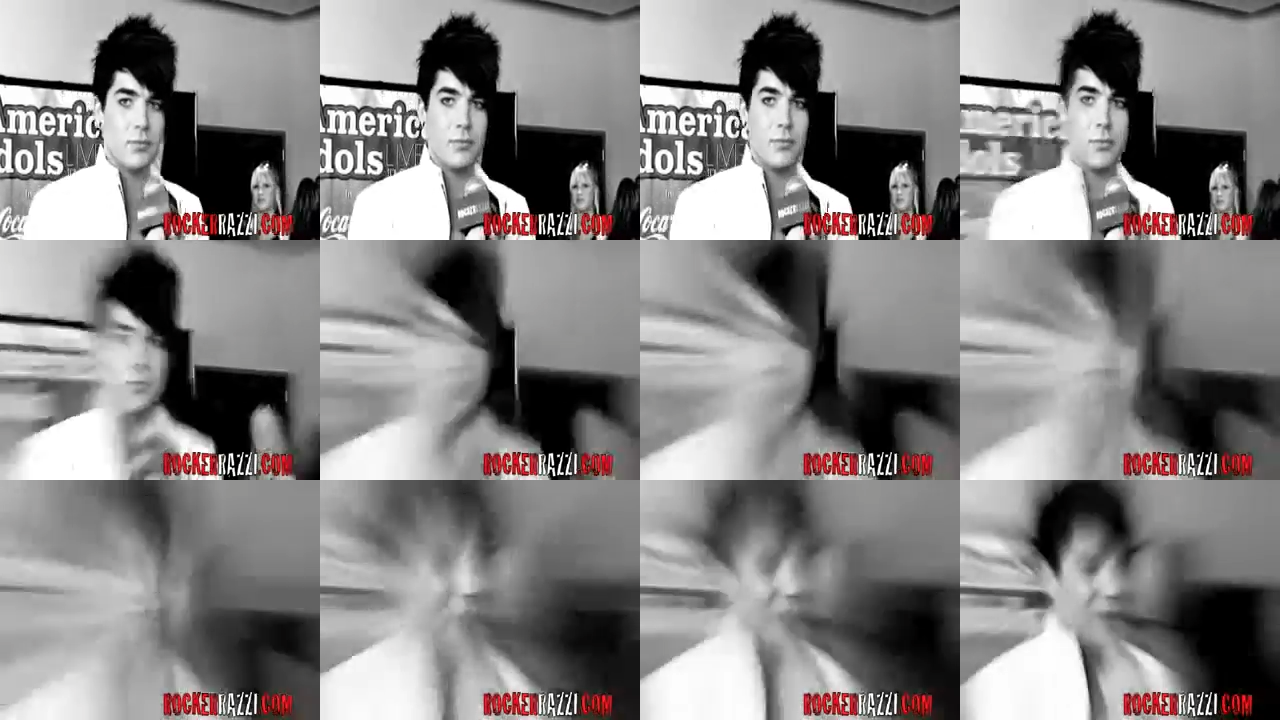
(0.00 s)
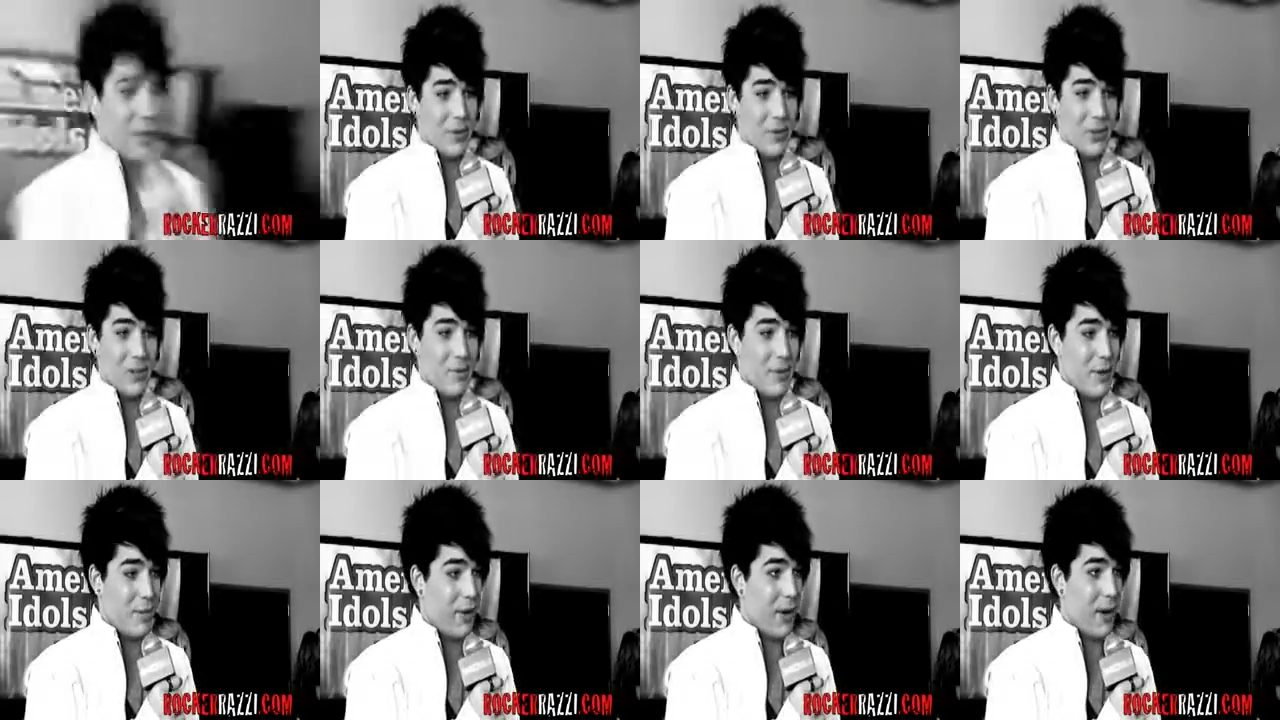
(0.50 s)
know, it'd be
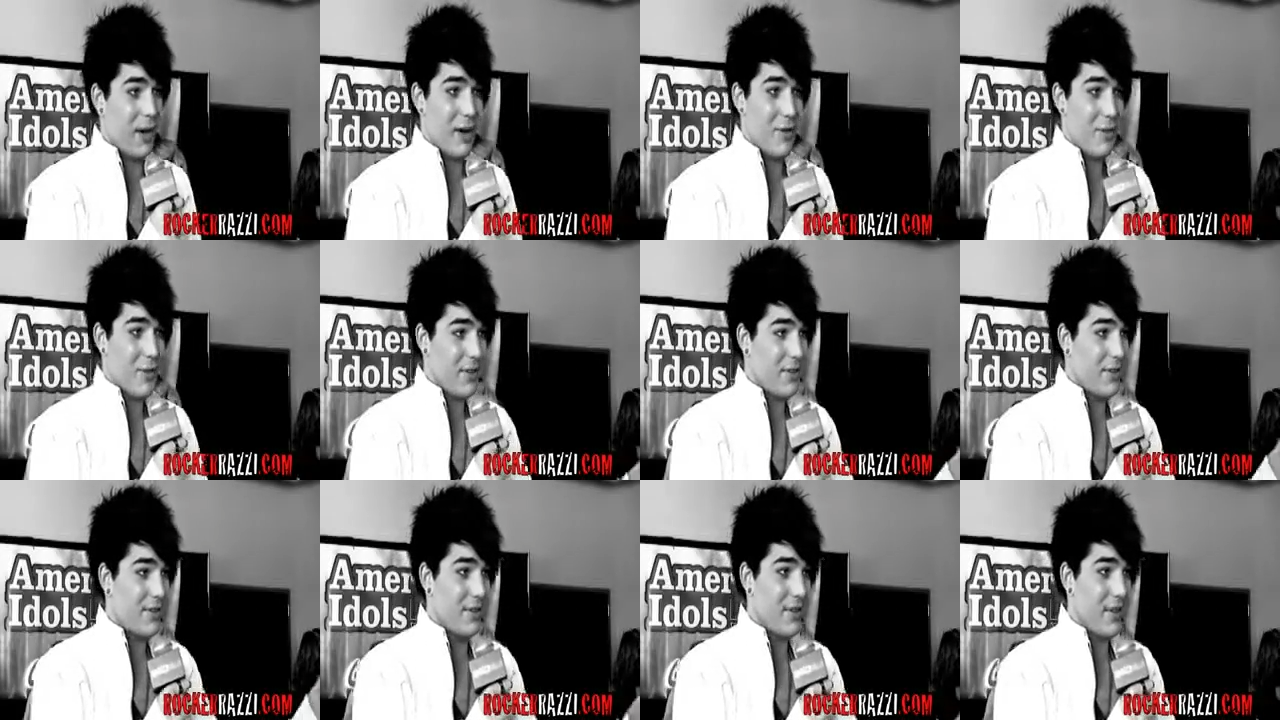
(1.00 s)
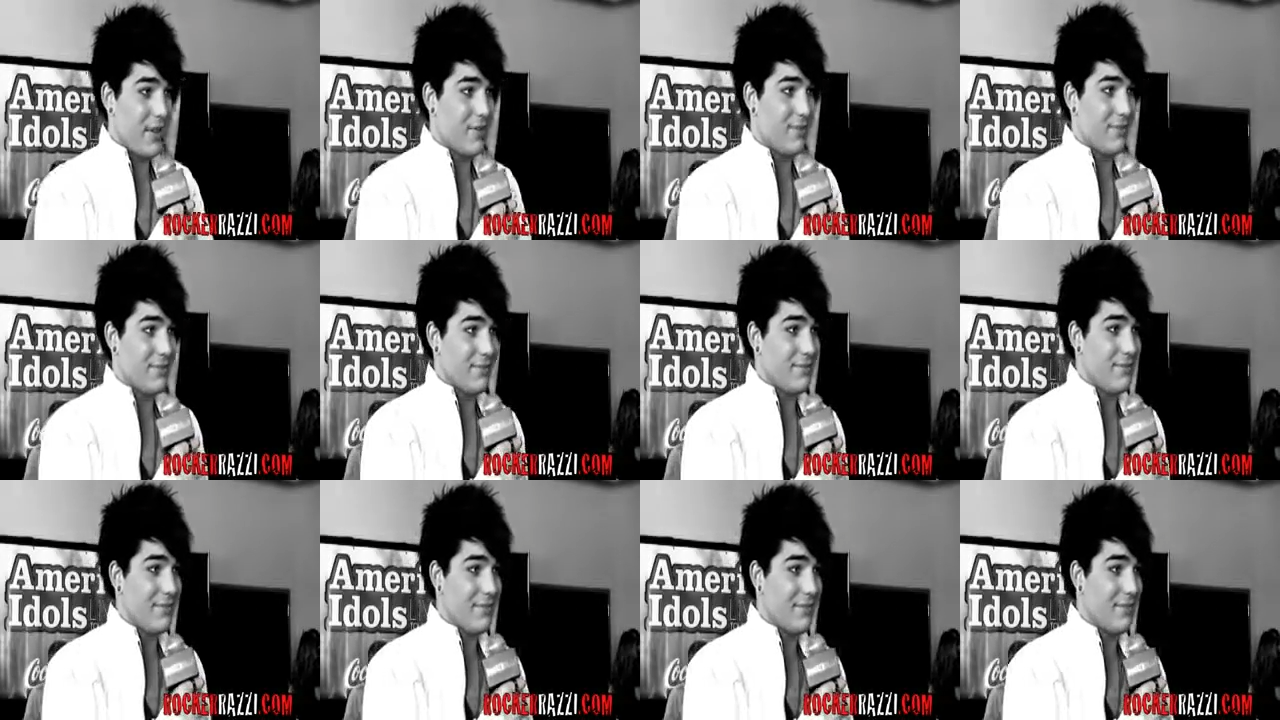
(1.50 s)
cool to be buried with, like,
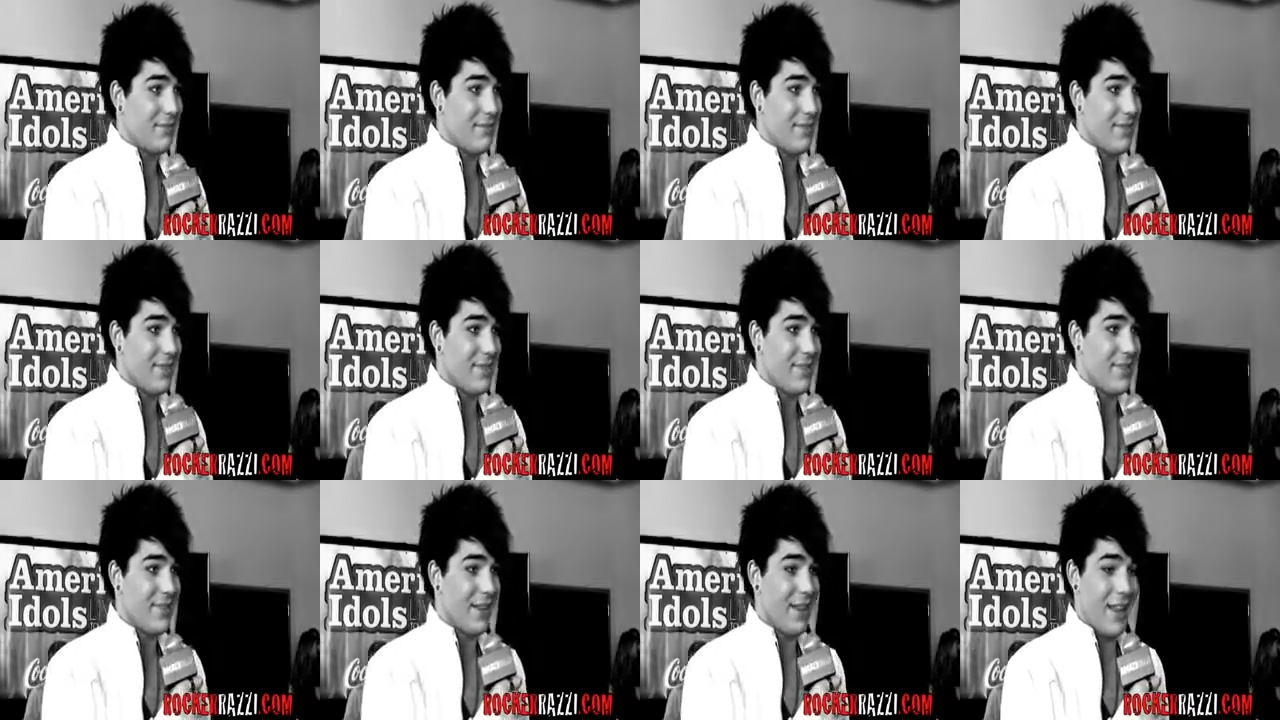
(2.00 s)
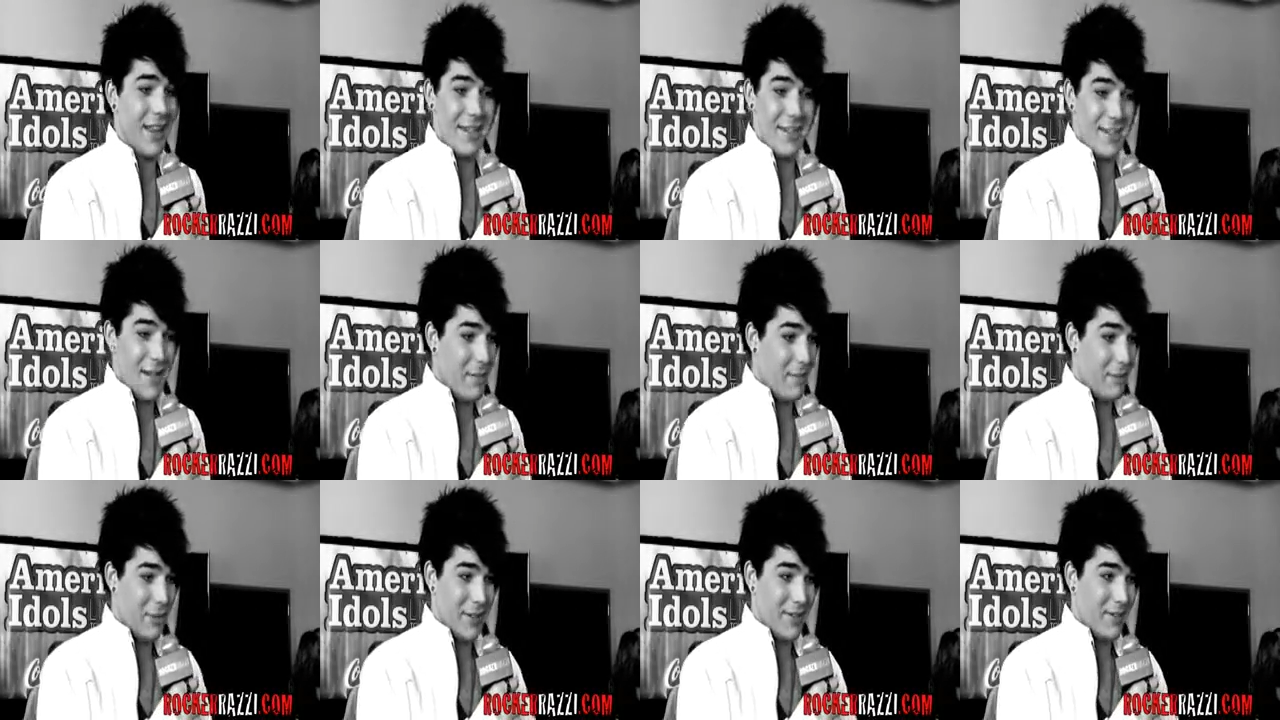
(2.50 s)
the
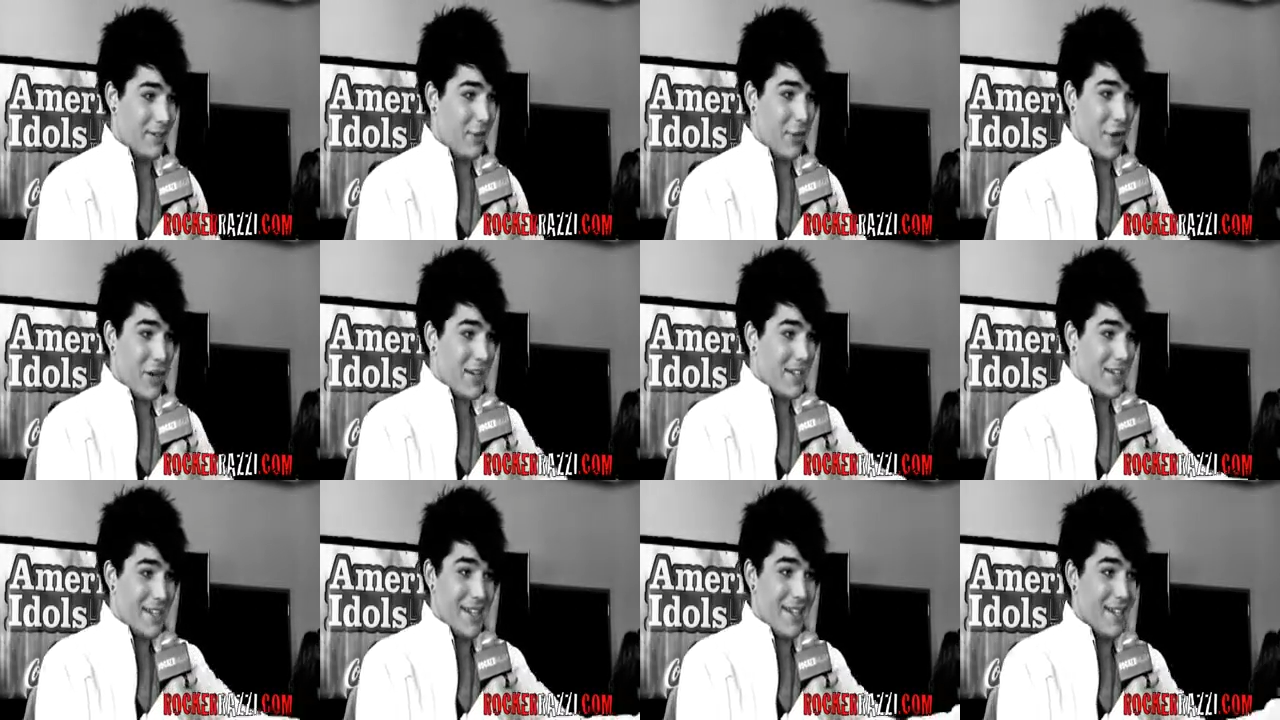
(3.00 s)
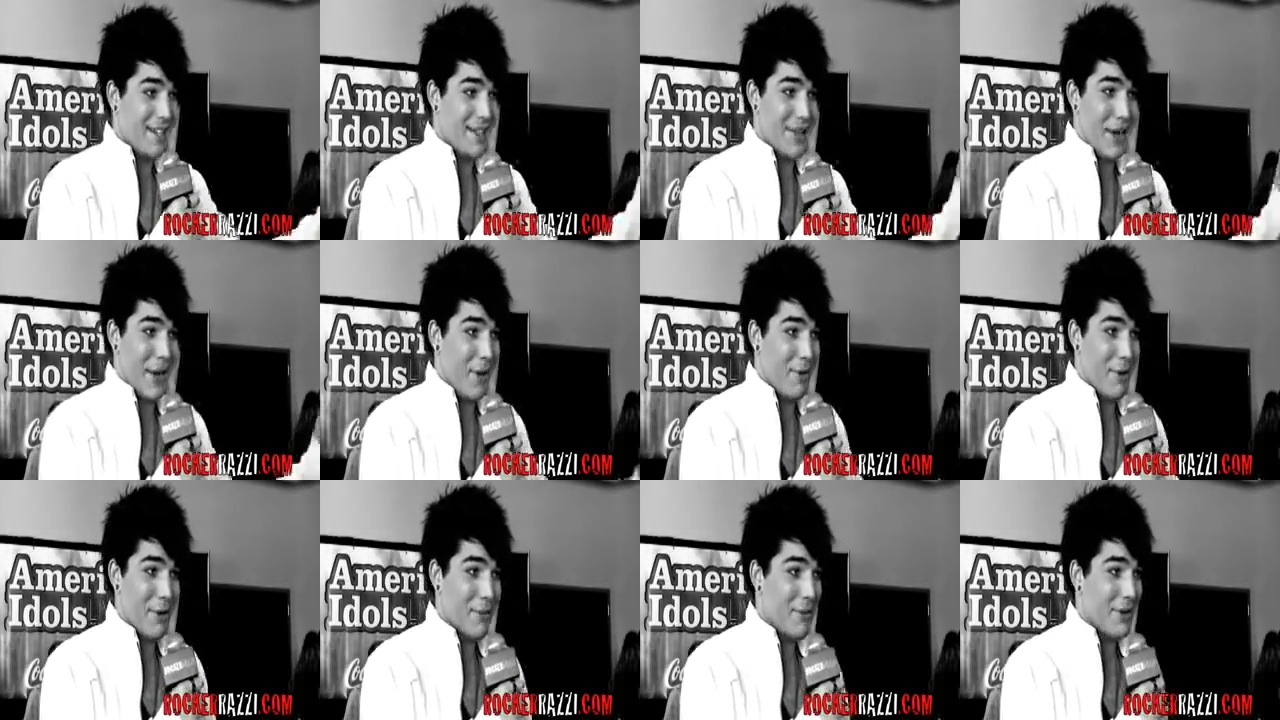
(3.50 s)
Led Zeppelin Greatest
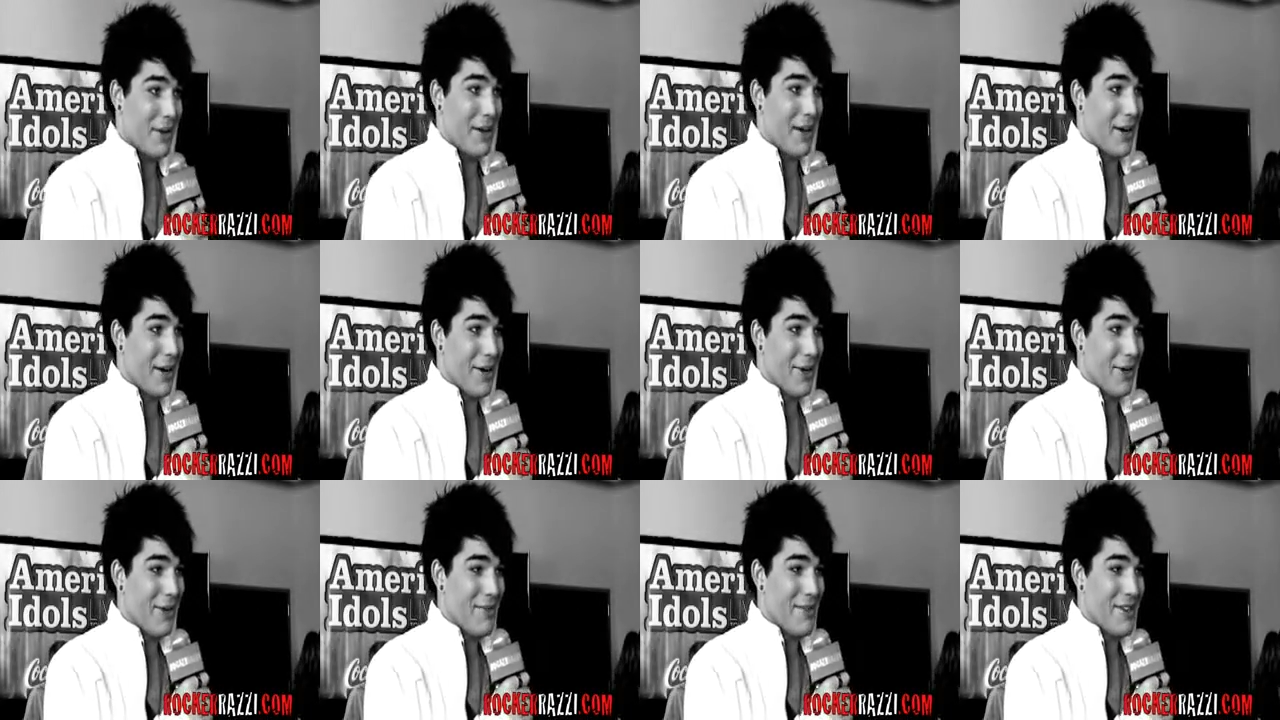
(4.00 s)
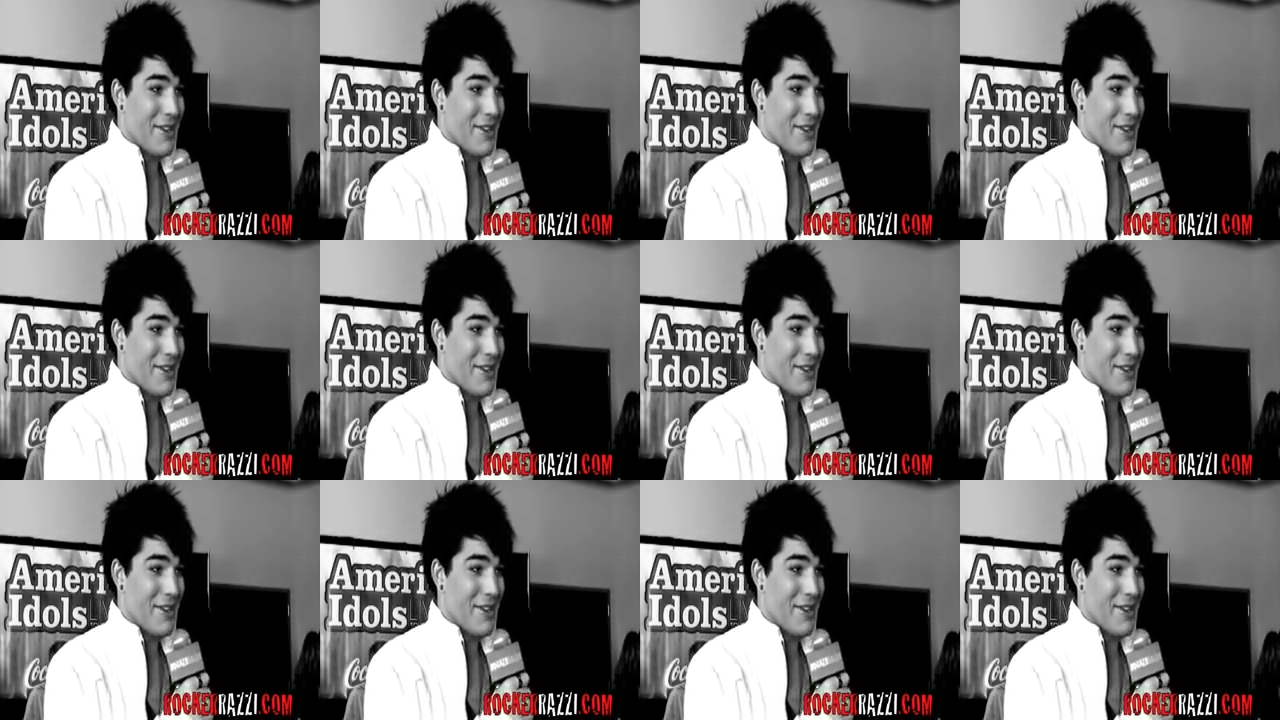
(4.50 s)
Hits album, you know?